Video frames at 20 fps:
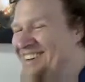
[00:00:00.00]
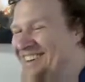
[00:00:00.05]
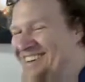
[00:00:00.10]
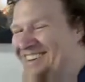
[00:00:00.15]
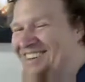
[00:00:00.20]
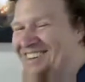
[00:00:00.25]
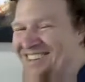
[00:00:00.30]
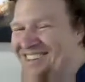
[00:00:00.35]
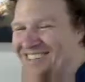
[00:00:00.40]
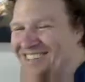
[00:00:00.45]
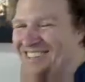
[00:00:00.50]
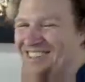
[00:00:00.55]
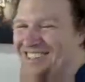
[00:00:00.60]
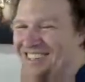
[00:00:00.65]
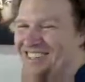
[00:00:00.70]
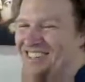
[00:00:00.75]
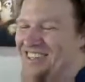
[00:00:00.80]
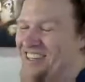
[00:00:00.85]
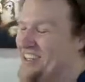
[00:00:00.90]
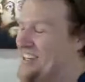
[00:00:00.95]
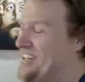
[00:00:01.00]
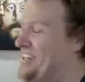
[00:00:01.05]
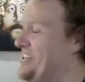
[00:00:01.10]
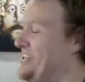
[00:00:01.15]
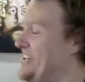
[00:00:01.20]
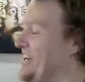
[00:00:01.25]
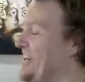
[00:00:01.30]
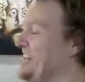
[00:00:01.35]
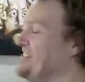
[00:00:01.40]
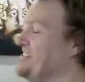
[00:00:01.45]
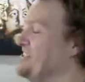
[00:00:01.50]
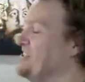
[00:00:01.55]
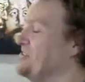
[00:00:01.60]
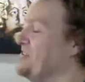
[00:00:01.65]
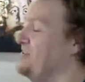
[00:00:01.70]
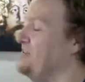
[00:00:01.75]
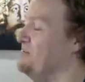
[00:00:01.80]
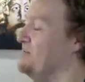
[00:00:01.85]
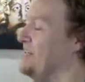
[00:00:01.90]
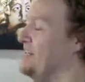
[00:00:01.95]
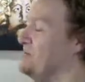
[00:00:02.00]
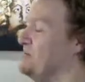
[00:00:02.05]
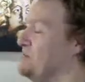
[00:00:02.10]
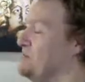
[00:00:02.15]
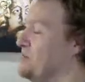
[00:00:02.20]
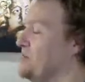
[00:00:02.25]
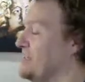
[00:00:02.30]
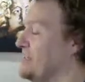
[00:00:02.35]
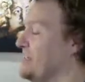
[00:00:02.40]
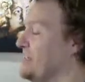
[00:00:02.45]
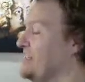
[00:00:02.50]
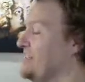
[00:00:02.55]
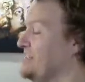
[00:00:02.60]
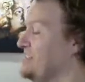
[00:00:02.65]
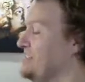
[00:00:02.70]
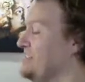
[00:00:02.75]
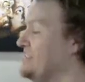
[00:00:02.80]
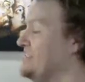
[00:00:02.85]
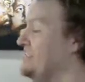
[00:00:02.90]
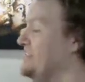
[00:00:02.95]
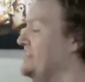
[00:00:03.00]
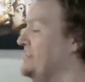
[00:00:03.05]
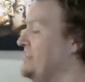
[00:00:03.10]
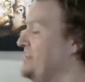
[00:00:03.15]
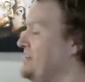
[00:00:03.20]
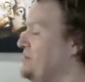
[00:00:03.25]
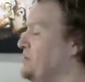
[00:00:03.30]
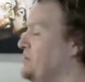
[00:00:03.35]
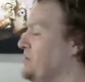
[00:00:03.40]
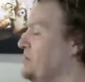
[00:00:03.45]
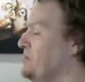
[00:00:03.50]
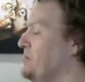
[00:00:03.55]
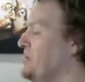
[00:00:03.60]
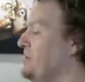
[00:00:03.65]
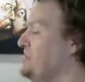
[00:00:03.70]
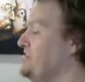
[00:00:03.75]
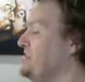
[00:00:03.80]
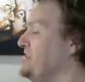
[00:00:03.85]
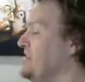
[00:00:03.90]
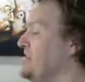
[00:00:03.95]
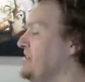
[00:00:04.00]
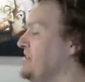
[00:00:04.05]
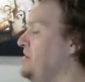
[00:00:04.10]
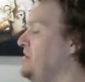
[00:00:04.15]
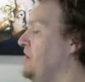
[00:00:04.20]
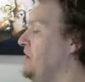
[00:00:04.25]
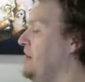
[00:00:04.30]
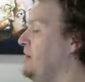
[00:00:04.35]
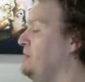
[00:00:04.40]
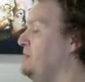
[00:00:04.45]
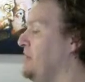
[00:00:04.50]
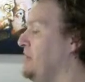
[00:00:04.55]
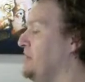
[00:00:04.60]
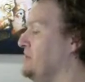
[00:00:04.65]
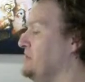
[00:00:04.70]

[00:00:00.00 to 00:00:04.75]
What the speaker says: That is a great plot point, kids. When the Martians get mad, their eyebrows thicken.